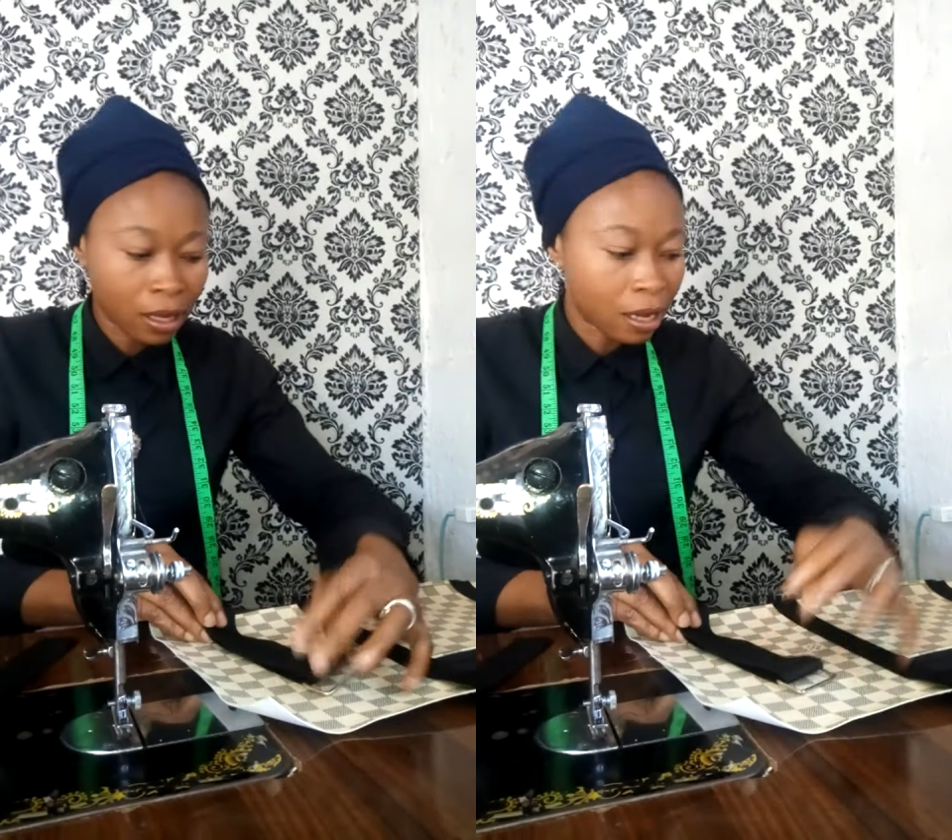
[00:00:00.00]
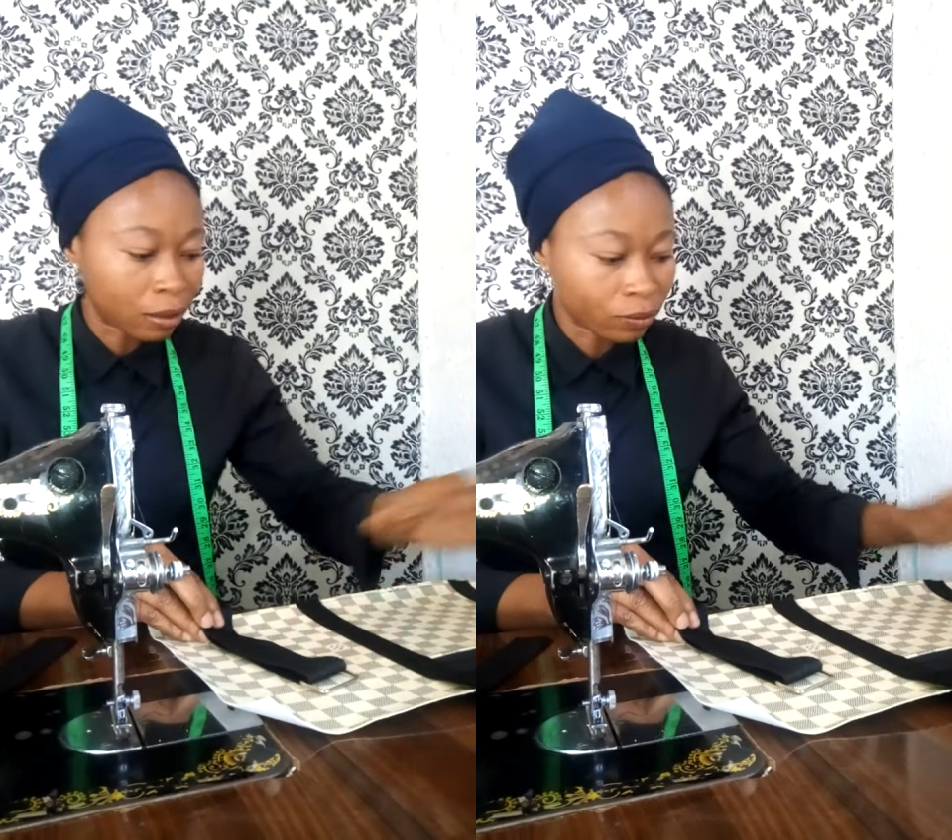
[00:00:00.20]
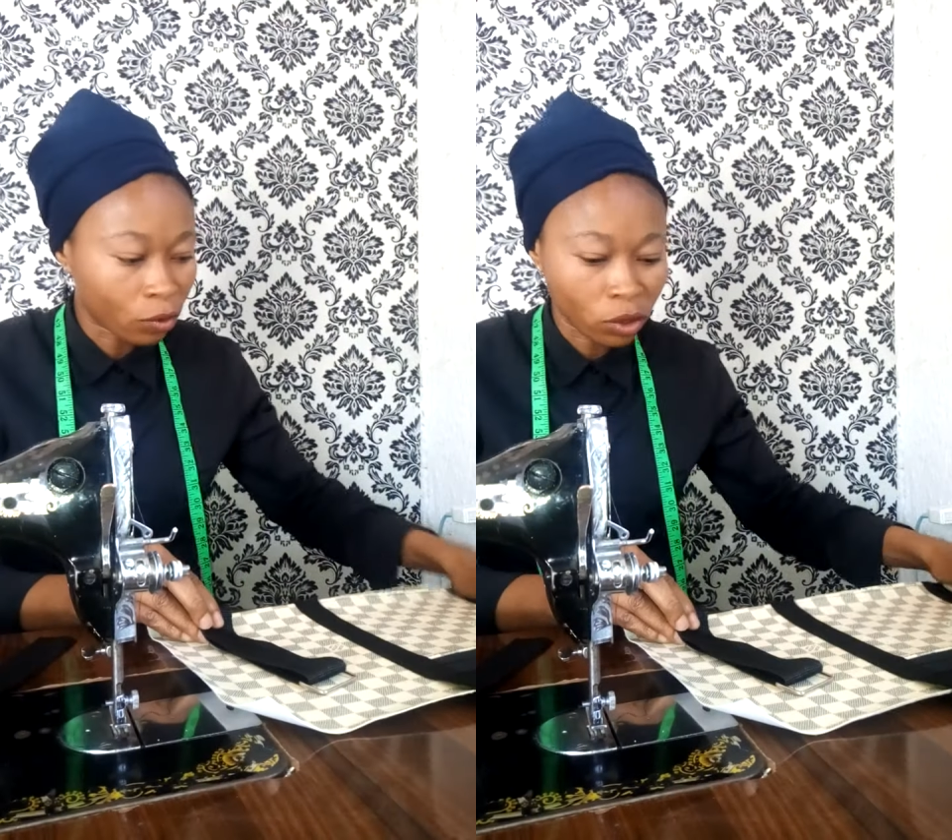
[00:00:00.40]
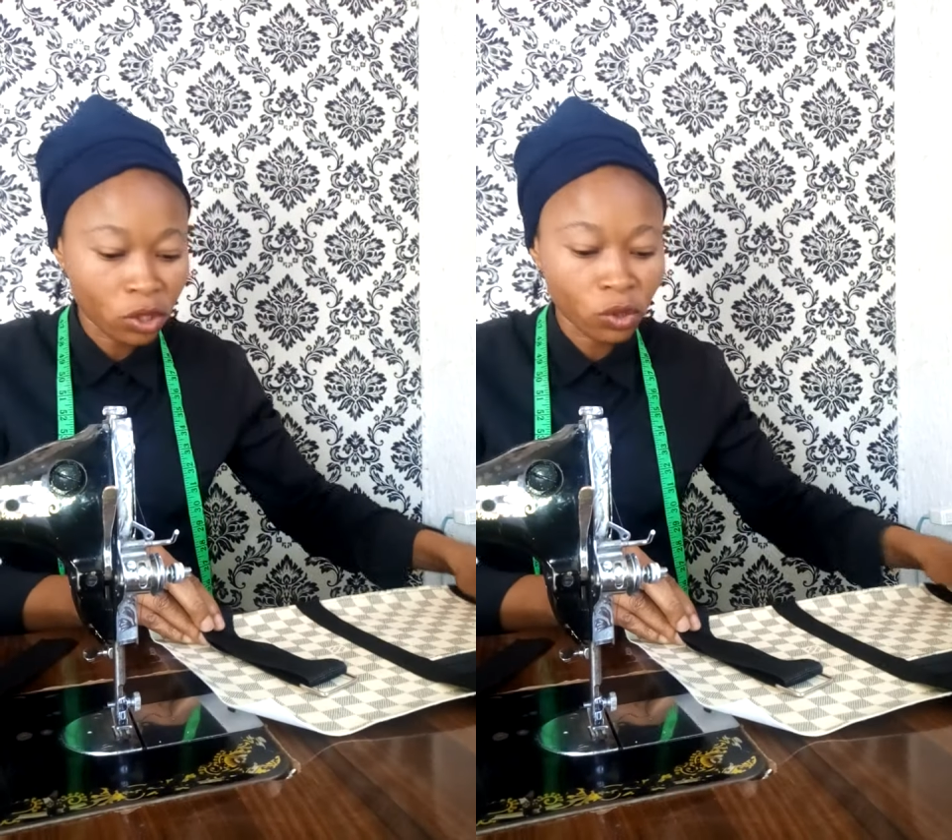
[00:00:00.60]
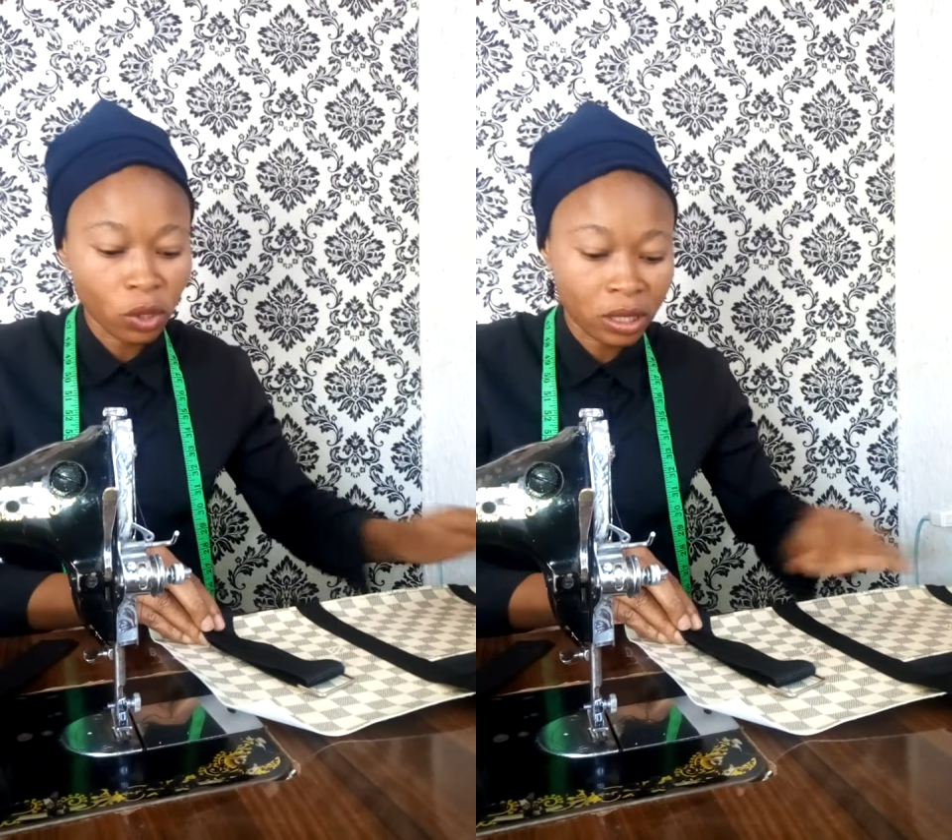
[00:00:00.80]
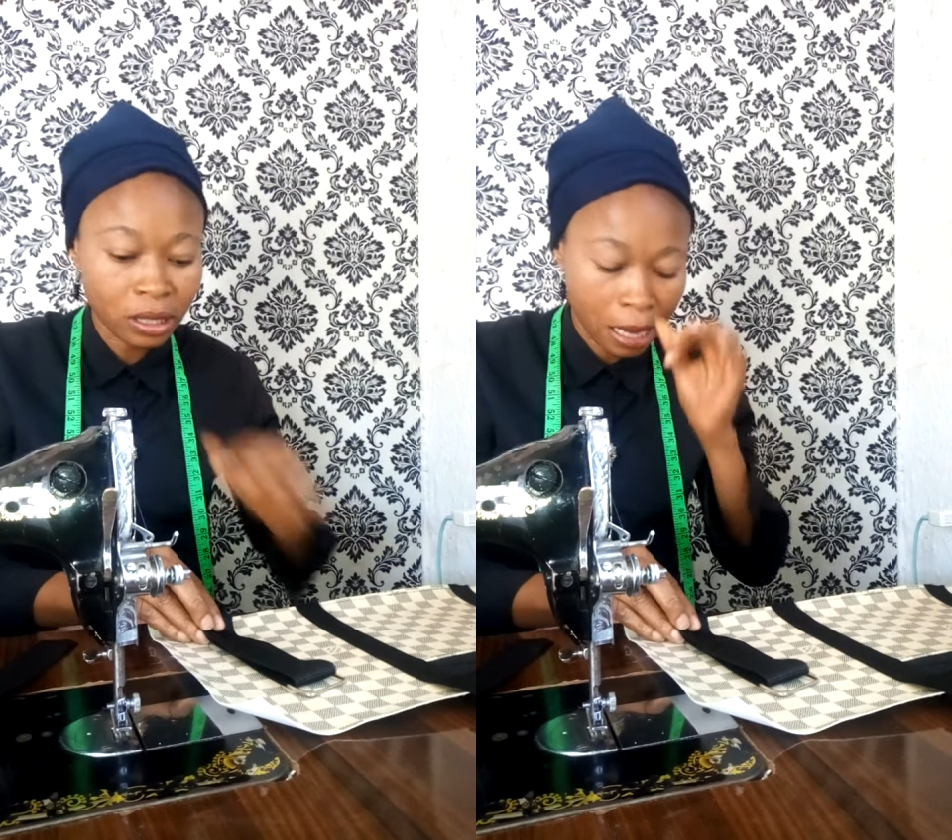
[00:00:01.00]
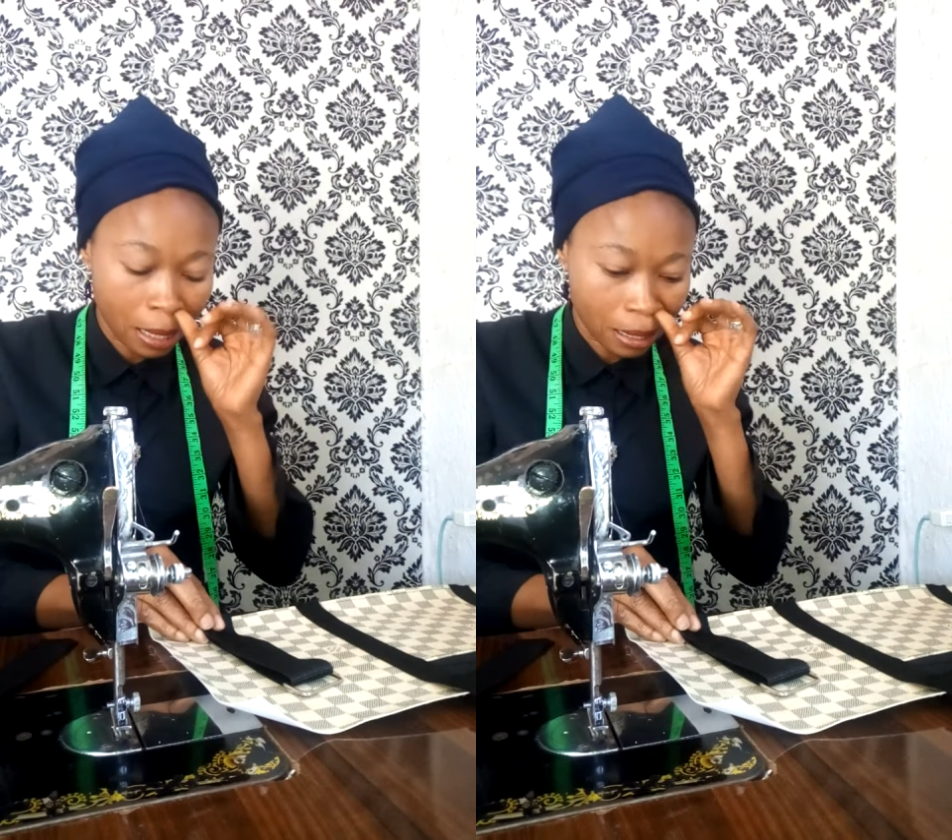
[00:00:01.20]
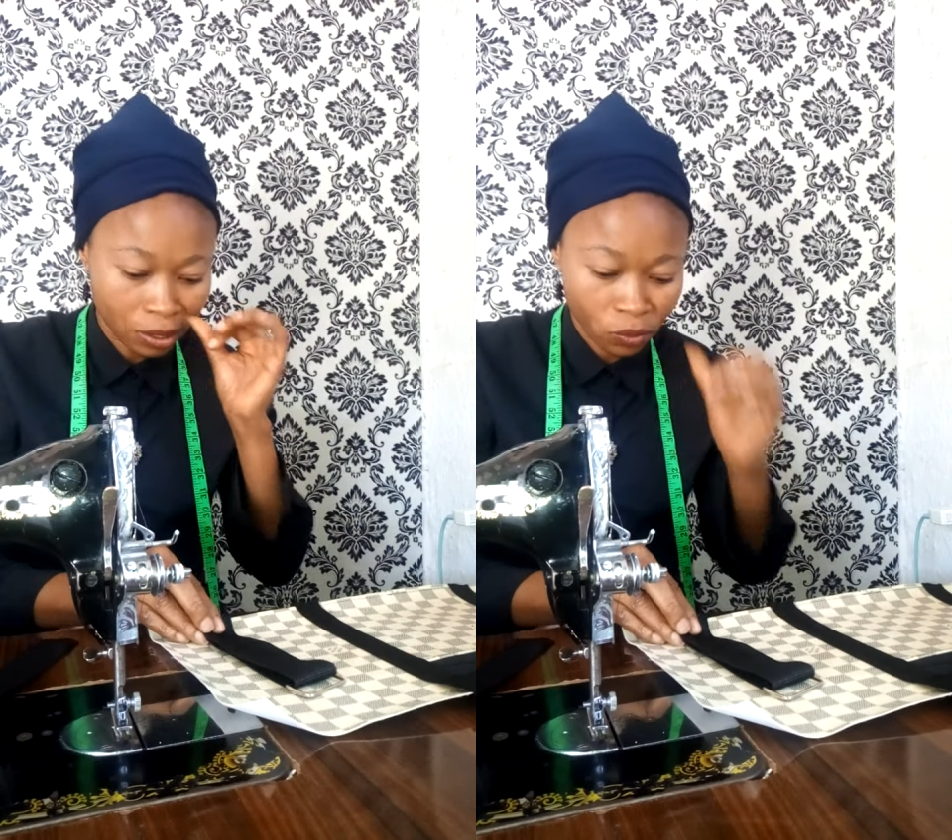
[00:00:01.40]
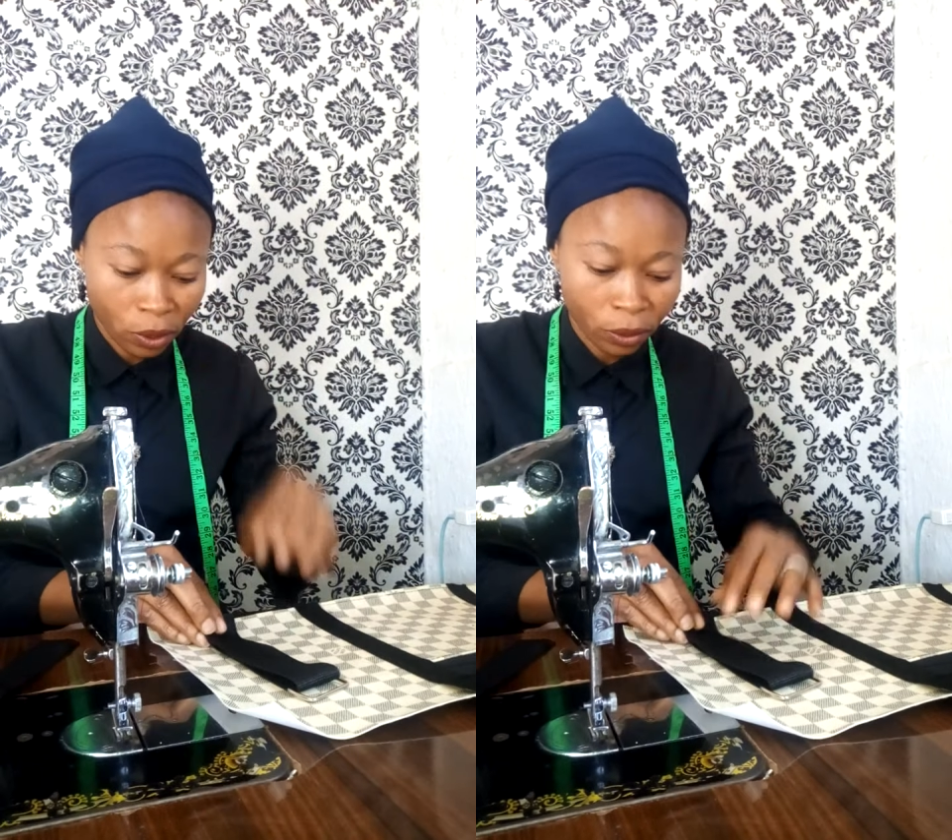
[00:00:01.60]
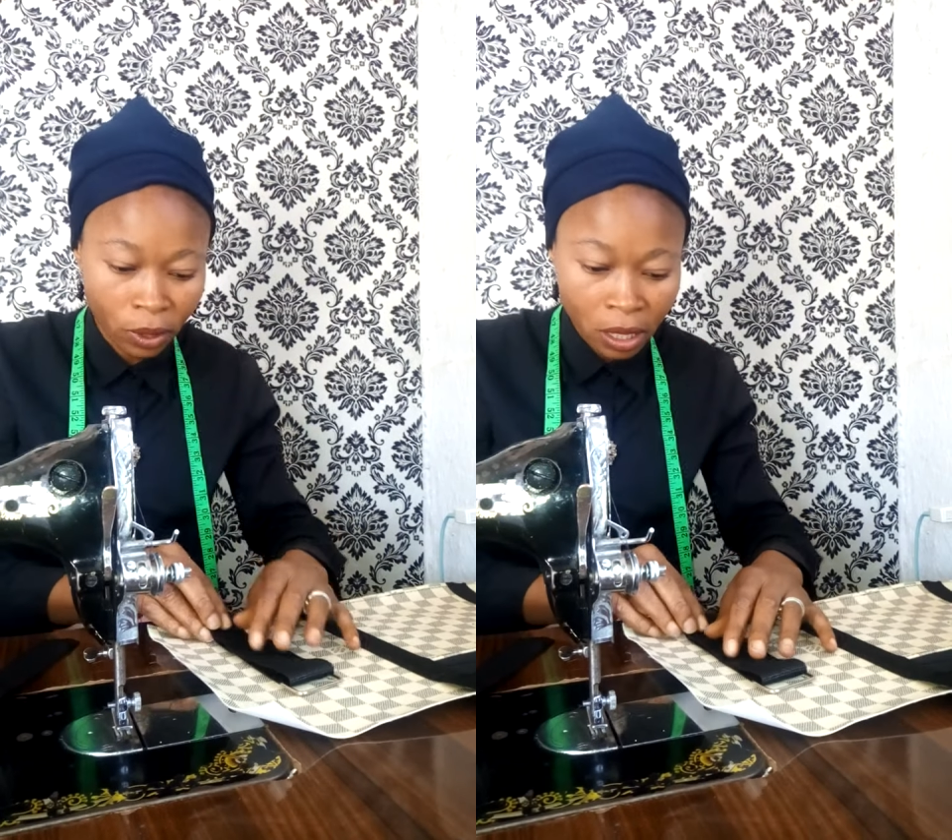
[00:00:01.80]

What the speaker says: and for this other side as well.